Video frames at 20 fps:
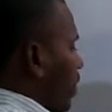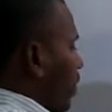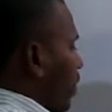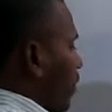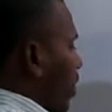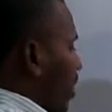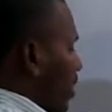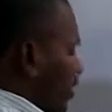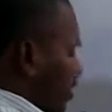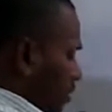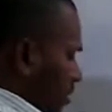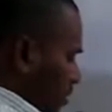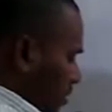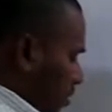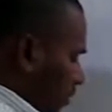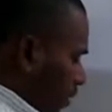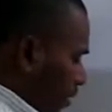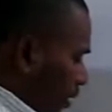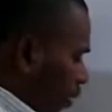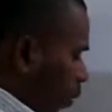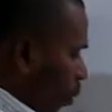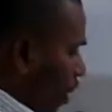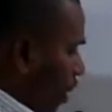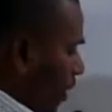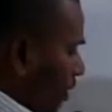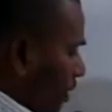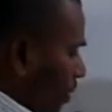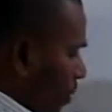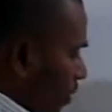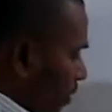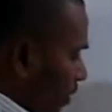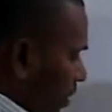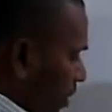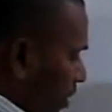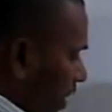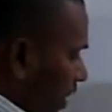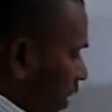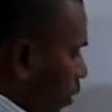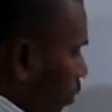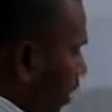for our answer. Whereas coming for the
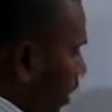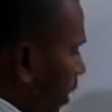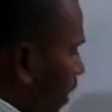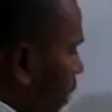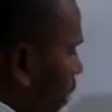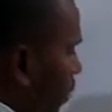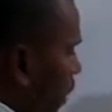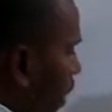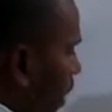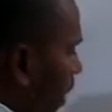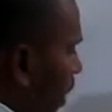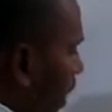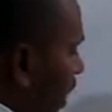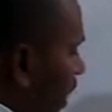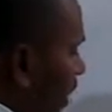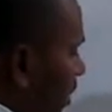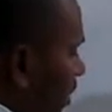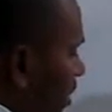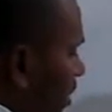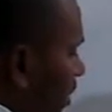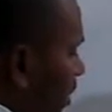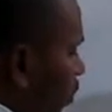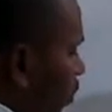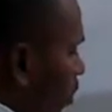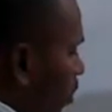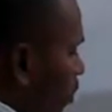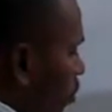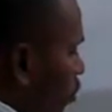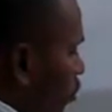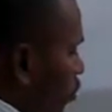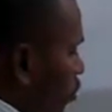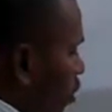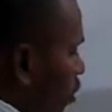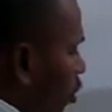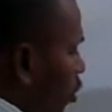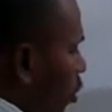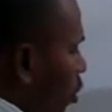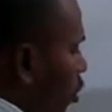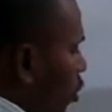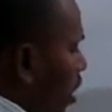second one a is equals to
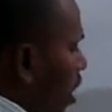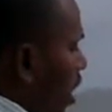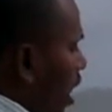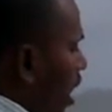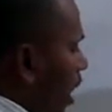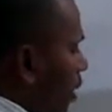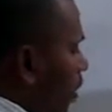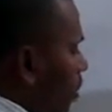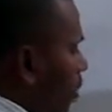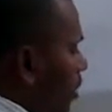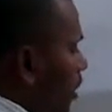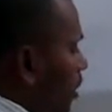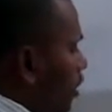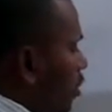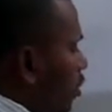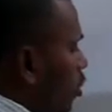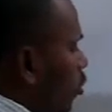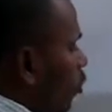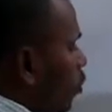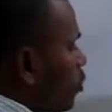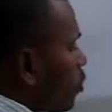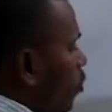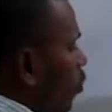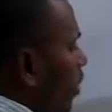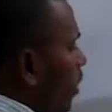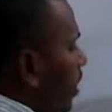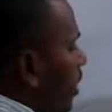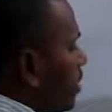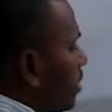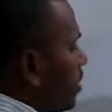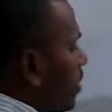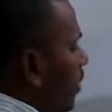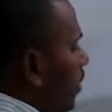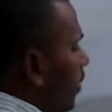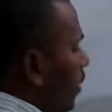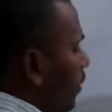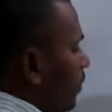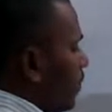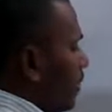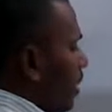0 and b is equals to 1 is
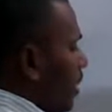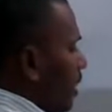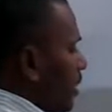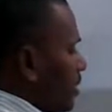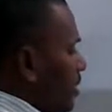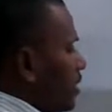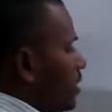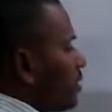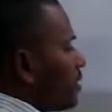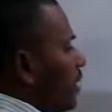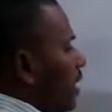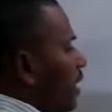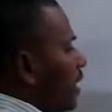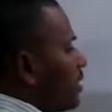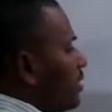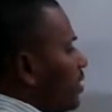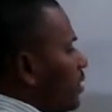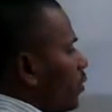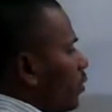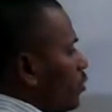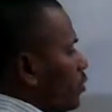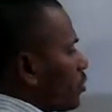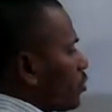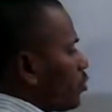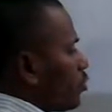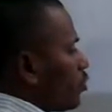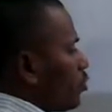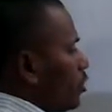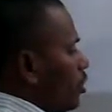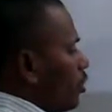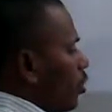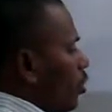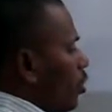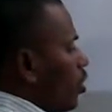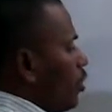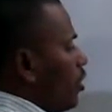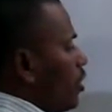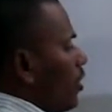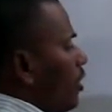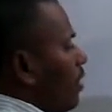given. Since a is equals to
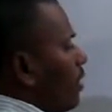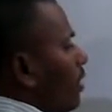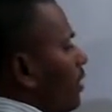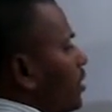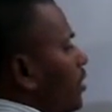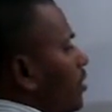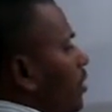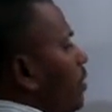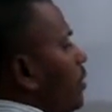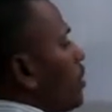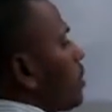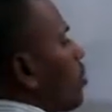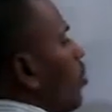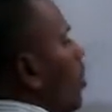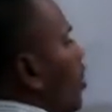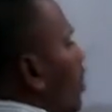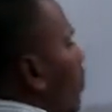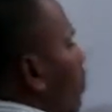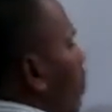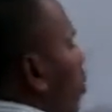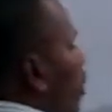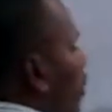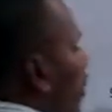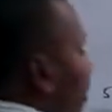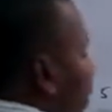0, first term is not involved in